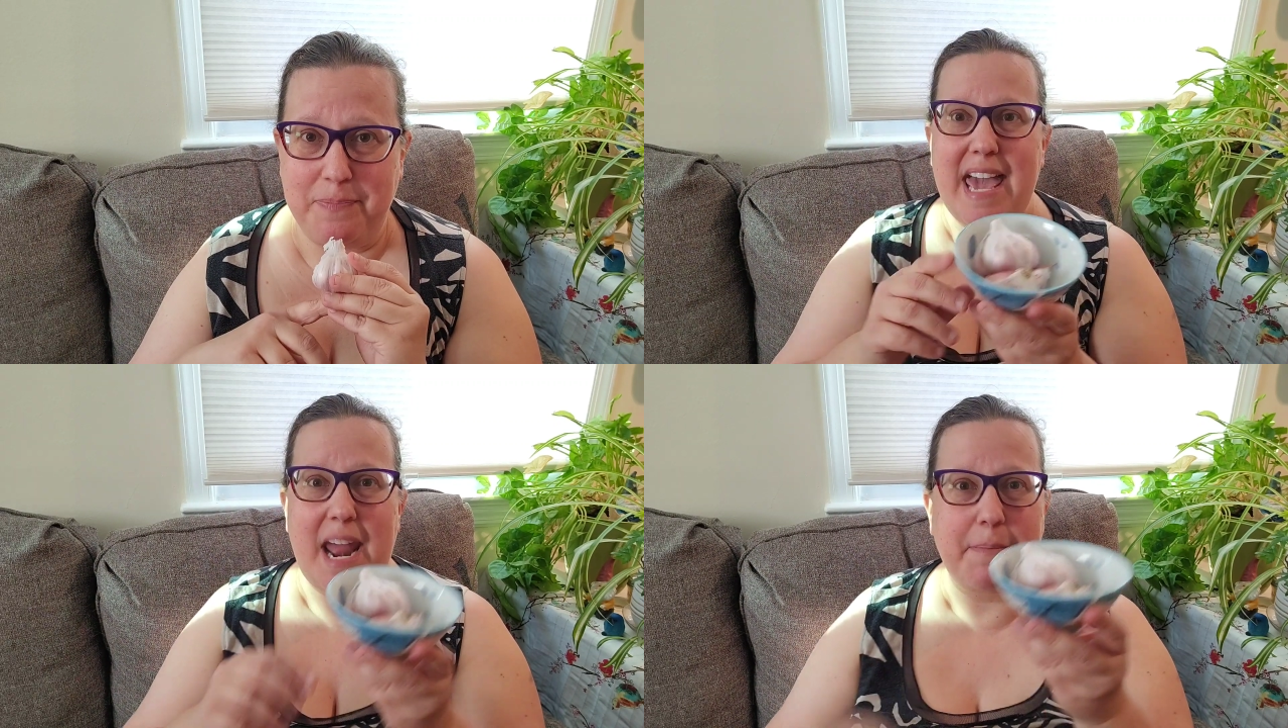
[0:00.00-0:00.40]

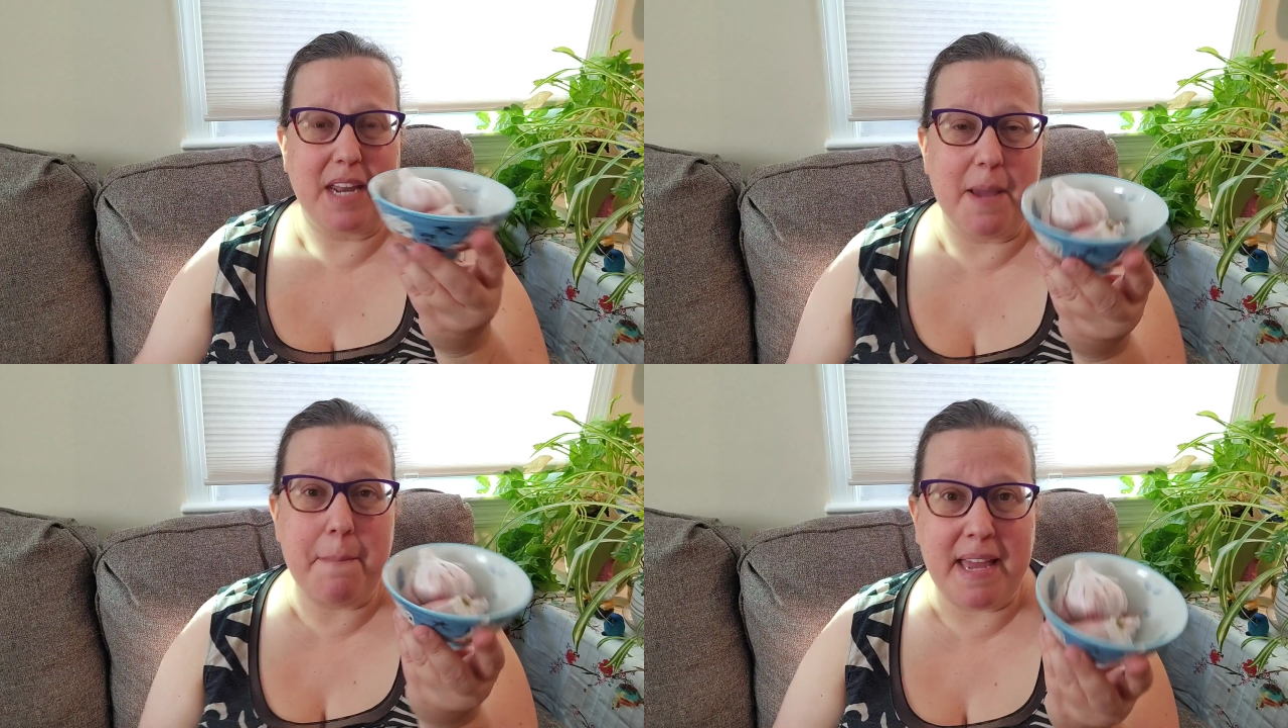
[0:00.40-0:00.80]
and I'm going
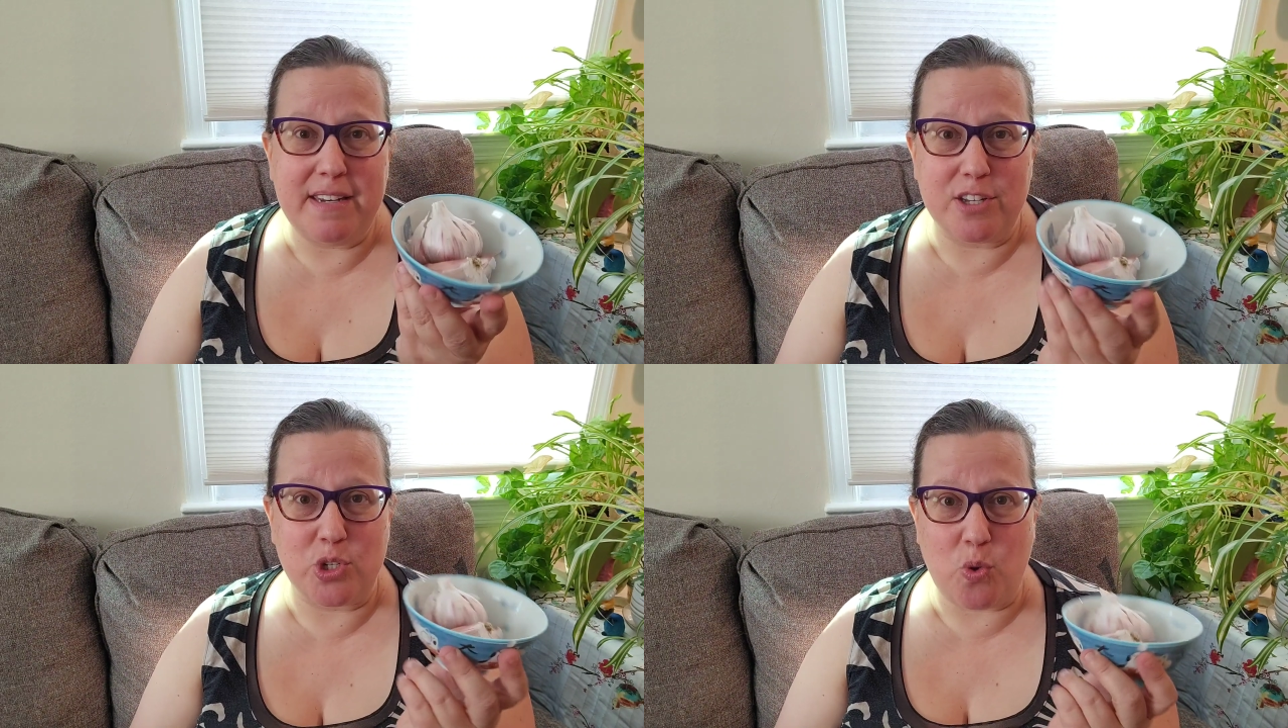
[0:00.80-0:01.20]
to amend
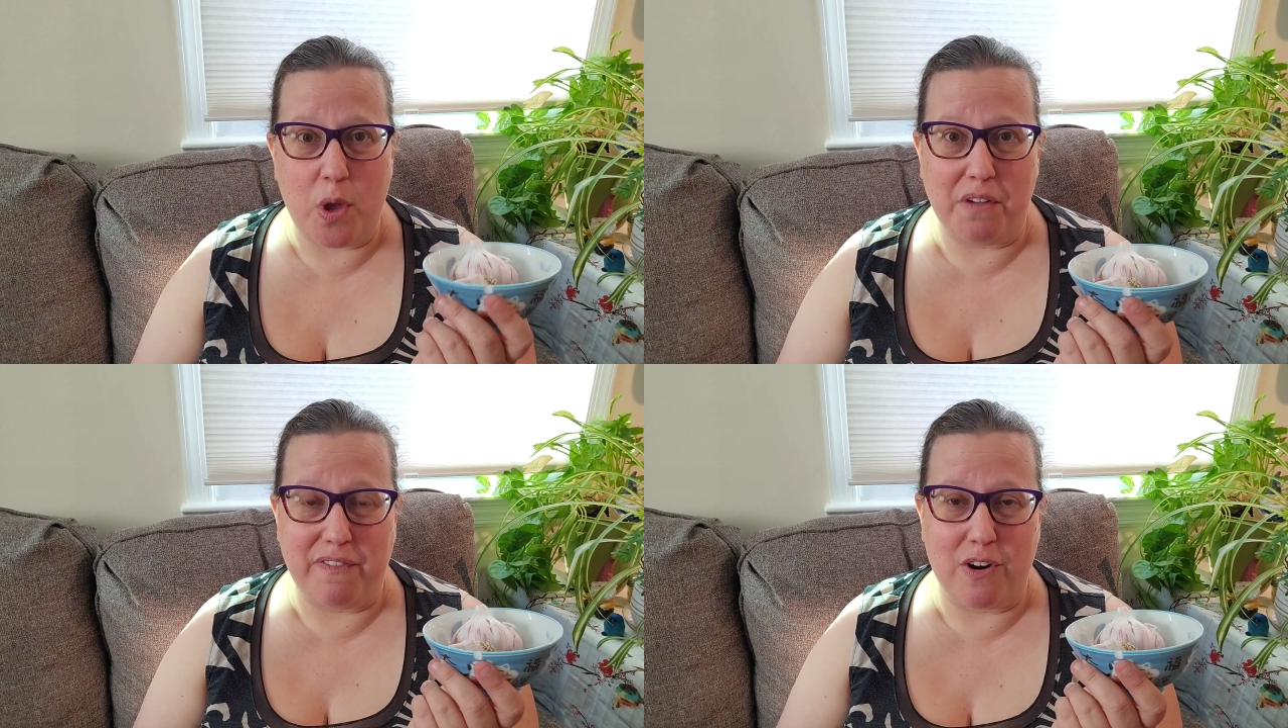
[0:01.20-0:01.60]
the
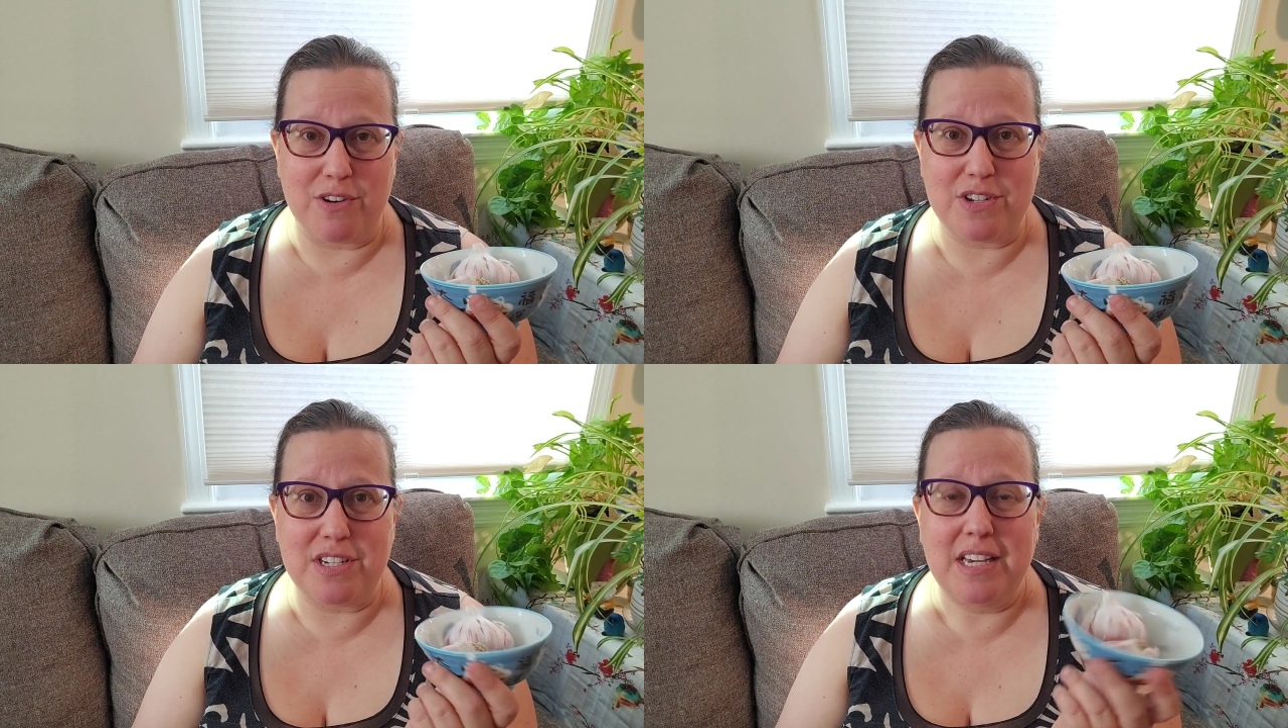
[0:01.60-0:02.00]
soil
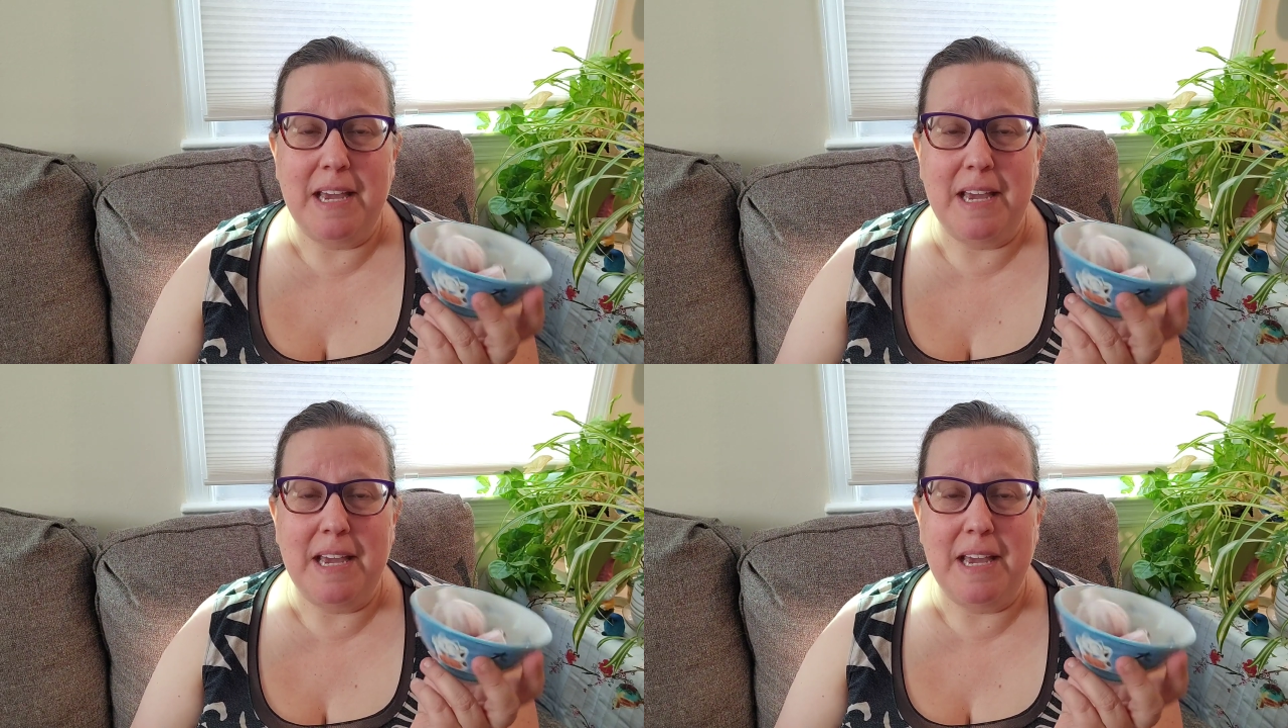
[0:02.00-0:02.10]
first